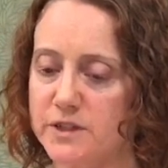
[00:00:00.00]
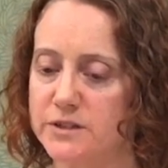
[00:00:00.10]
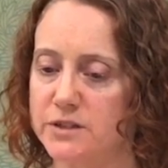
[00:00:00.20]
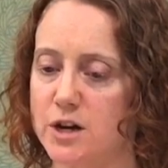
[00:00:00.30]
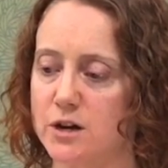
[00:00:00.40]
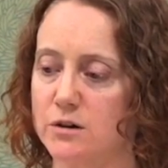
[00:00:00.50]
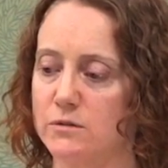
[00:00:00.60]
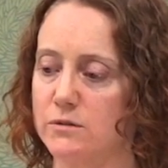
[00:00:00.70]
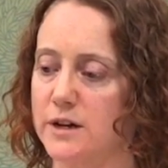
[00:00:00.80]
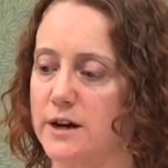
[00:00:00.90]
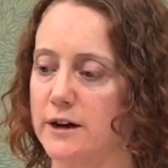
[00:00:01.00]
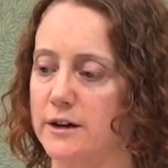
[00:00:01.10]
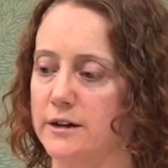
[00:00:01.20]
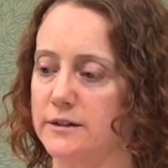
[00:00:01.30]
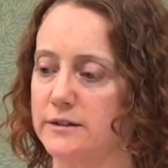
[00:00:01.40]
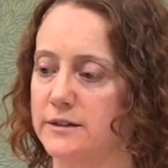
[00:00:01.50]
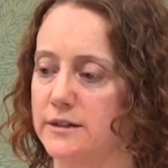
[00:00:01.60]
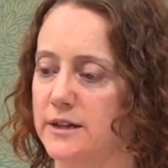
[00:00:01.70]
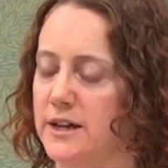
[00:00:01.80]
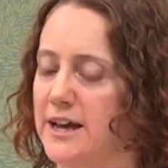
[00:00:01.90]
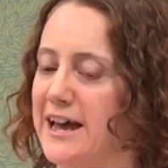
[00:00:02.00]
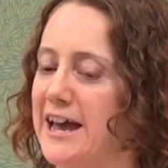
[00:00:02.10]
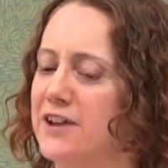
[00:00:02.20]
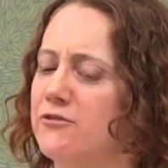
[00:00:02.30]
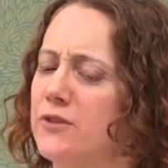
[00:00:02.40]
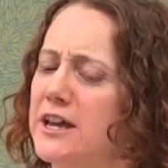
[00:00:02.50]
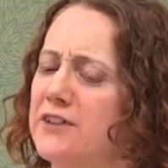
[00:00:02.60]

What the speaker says: So, and if